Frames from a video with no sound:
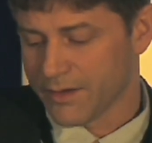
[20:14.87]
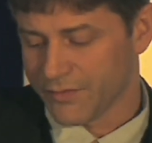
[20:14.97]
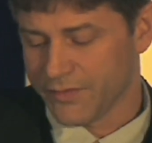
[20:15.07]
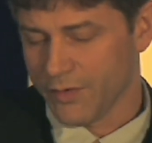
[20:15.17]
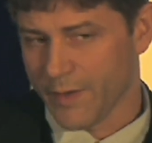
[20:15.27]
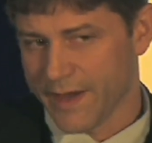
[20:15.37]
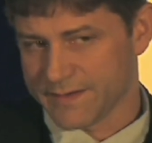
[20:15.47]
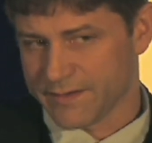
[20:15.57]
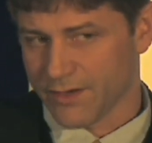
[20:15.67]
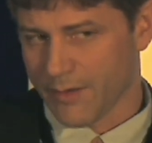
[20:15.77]
There's 2
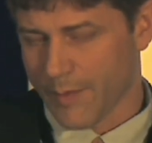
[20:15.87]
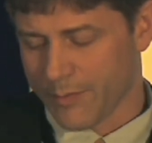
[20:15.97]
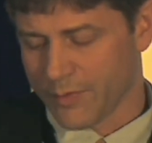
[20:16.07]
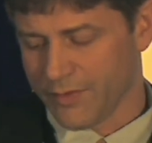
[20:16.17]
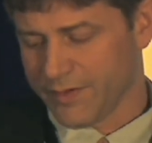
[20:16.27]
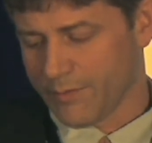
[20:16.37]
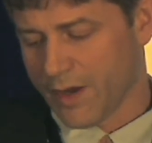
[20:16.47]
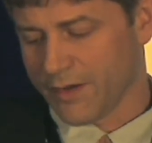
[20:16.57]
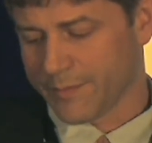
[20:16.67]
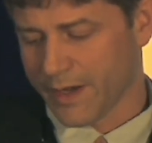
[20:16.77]
ways to talk about producing
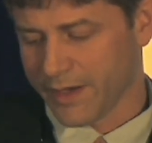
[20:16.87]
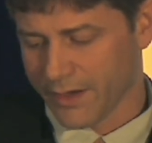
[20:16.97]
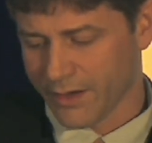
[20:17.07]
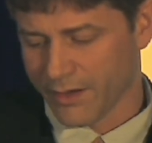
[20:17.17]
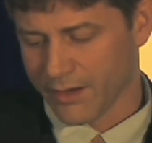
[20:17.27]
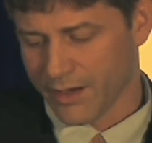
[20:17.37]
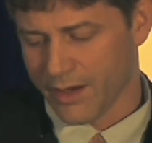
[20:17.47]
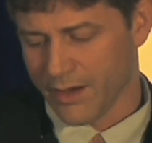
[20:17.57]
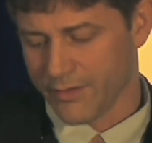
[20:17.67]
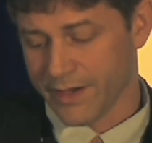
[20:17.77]
wells by year.
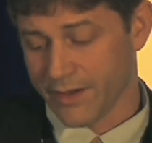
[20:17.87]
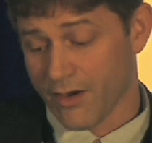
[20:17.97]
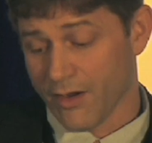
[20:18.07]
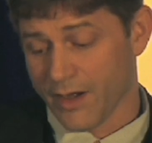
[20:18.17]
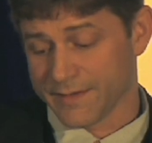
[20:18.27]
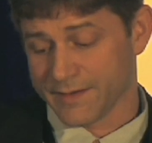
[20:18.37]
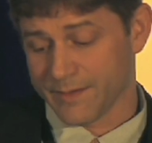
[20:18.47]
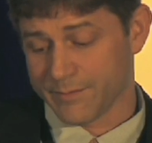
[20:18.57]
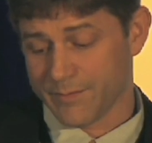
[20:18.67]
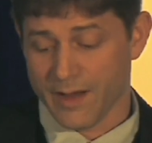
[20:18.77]
ODNR has
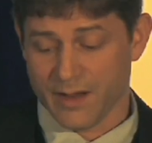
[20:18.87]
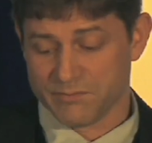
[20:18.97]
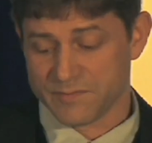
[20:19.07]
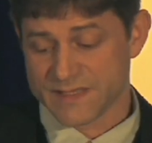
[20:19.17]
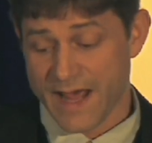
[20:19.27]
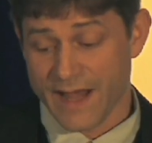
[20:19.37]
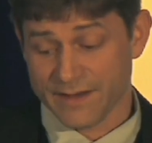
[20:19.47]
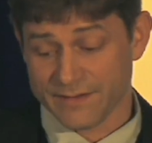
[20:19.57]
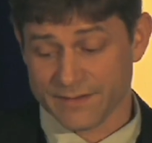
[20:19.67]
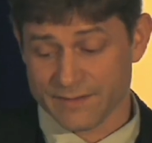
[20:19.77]
a
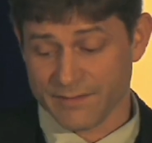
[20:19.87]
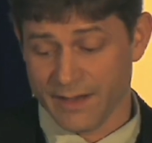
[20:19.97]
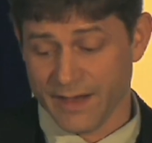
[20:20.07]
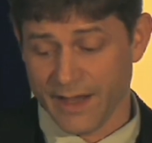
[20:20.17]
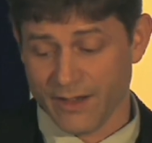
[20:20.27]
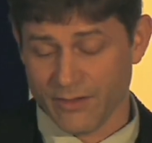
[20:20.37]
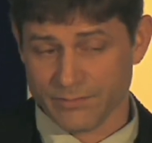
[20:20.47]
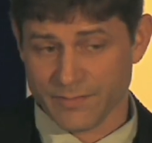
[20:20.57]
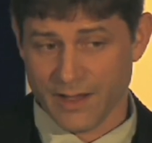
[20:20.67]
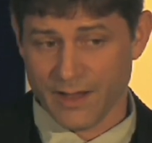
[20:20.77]
status
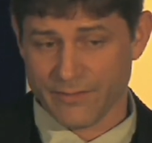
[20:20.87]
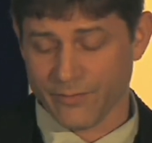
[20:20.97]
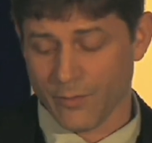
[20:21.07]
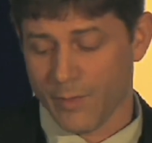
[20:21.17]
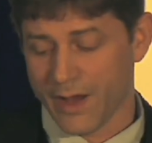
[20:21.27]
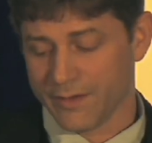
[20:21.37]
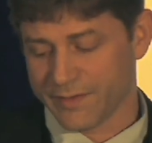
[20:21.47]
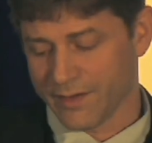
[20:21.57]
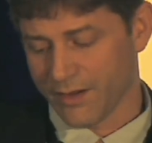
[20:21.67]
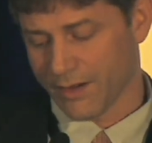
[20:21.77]
indicator for
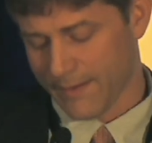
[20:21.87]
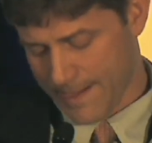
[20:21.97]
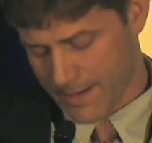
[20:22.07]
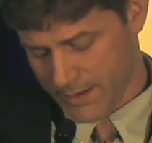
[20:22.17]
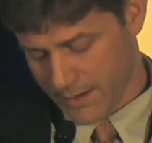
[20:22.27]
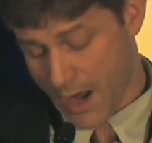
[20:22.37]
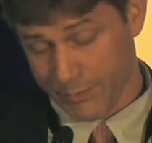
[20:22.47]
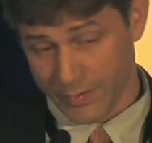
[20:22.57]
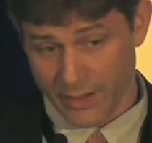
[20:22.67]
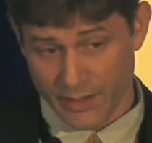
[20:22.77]
wells that are
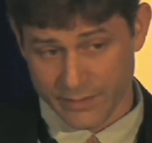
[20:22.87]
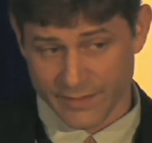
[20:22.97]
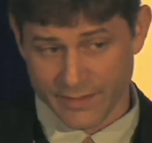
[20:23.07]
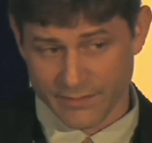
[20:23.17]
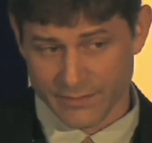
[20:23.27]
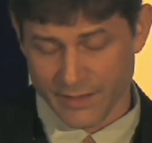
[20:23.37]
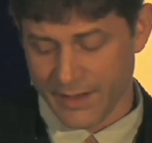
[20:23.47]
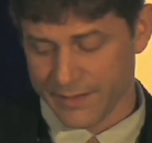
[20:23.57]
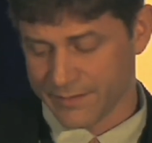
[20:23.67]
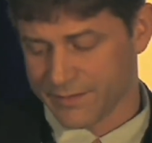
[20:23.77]
not plugged
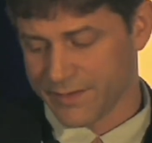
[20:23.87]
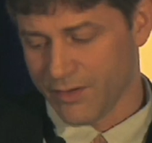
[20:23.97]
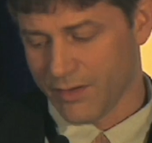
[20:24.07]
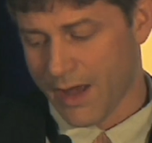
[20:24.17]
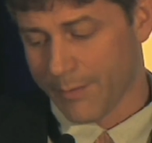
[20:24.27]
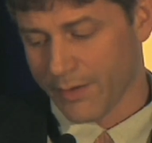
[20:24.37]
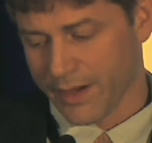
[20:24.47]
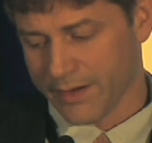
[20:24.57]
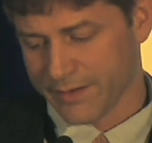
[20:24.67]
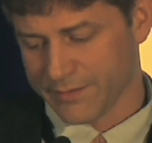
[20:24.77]
and still
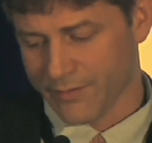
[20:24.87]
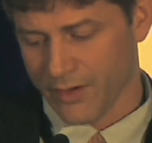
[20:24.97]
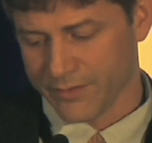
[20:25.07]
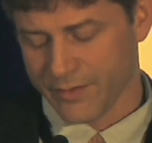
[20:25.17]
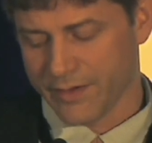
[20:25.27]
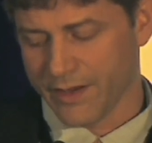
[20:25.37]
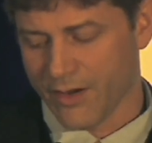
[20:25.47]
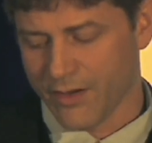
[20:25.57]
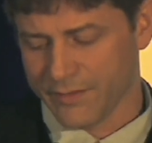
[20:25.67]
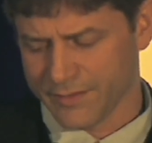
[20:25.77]
operating as far as
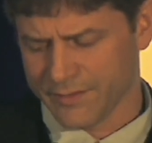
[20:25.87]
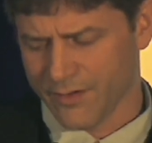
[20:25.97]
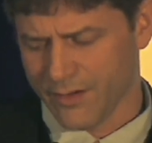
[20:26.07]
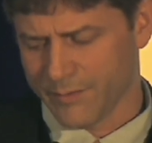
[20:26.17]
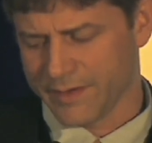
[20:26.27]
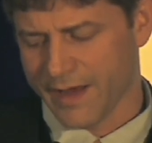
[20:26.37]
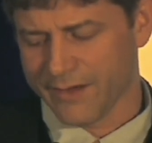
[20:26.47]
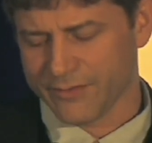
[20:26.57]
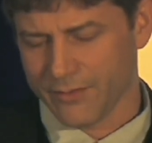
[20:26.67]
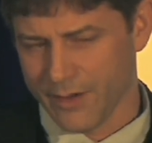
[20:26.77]
ODNR is concerned, but the
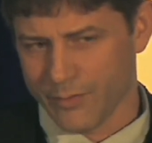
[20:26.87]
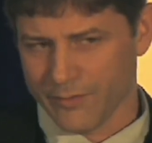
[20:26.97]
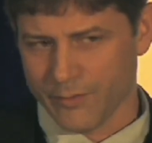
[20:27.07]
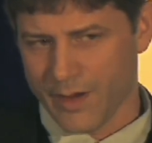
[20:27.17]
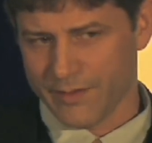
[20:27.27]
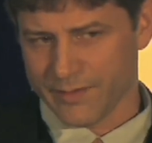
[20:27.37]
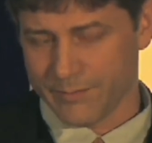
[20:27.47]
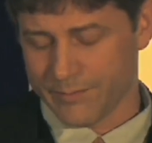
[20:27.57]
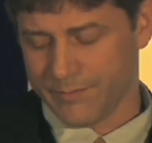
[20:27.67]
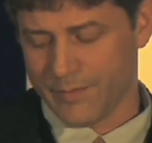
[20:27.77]
actual number of wells
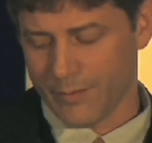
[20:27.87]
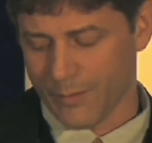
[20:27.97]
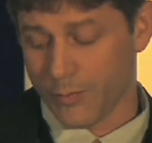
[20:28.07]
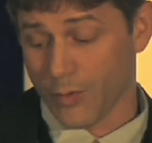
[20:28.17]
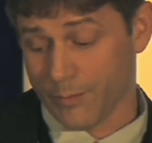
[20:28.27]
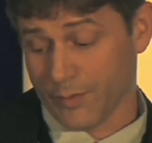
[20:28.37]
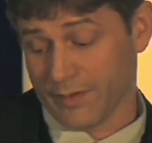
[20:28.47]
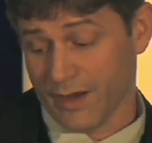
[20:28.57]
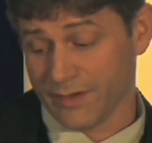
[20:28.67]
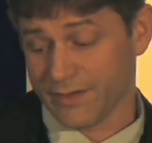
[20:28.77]
that report
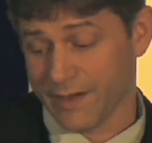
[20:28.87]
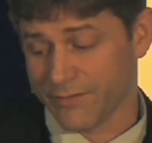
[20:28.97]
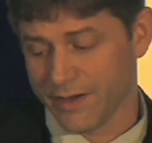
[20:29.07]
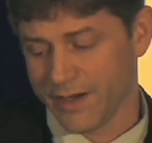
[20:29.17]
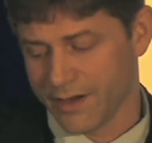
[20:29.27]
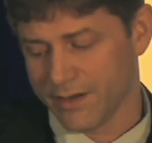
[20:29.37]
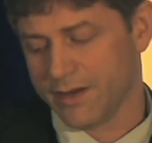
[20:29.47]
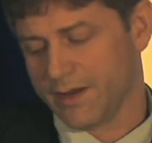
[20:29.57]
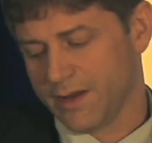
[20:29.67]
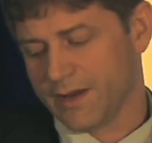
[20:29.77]
production every
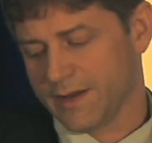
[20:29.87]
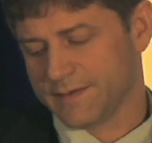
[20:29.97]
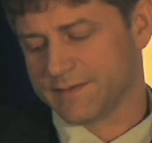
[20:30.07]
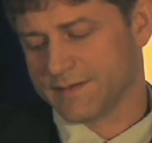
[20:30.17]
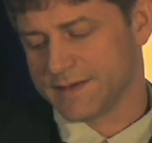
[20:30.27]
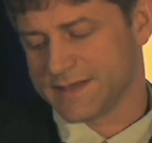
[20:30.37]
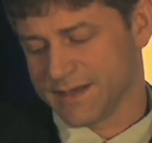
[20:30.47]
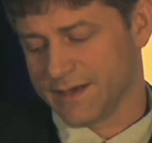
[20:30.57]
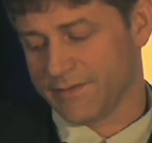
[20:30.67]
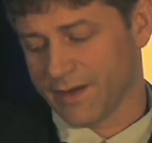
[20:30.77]
year is a
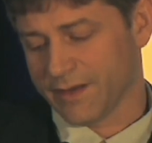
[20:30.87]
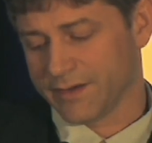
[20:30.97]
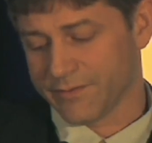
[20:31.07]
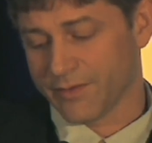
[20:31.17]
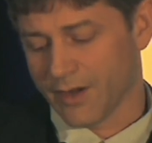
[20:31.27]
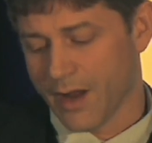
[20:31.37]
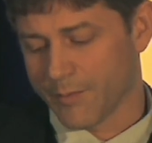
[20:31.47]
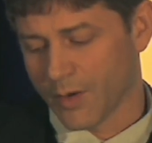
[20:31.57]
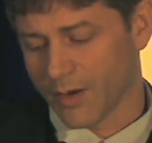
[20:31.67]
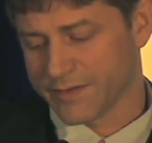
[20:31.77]
significantly different
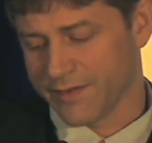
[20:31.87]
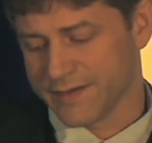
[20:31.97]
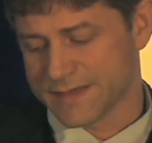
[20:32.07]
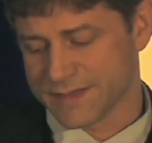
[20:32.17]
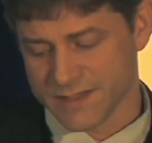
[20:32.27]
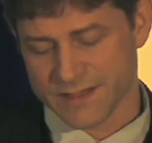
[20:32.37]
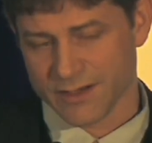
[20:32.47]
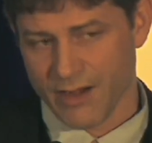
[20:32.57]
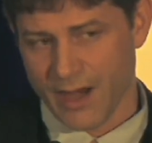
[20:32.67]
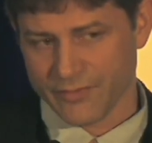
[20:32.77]
number. And so this is just
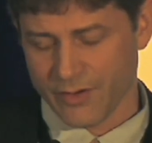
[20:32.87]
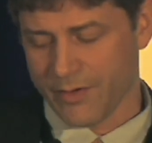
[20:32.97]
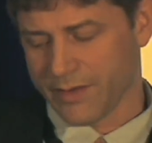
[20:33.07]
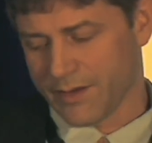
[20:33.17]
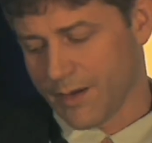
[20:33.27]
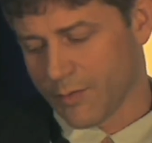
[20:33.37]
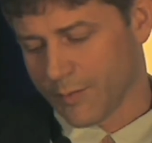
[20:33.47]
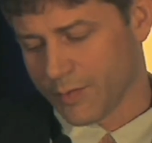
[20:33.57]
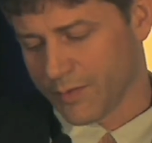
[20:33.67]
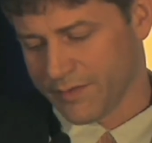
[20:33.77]
a graph showing the number
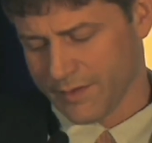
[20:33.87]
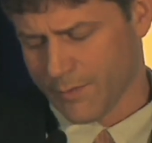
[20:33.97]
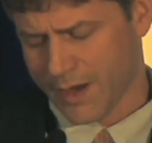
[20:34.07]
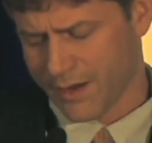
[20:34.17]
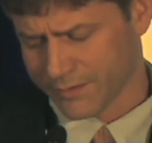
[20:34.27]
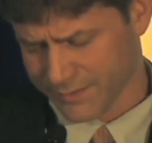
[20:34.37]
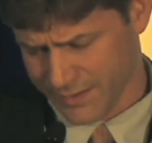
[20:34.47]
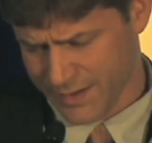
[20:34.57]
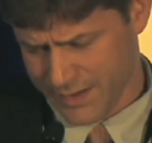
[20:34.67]
of producing wells.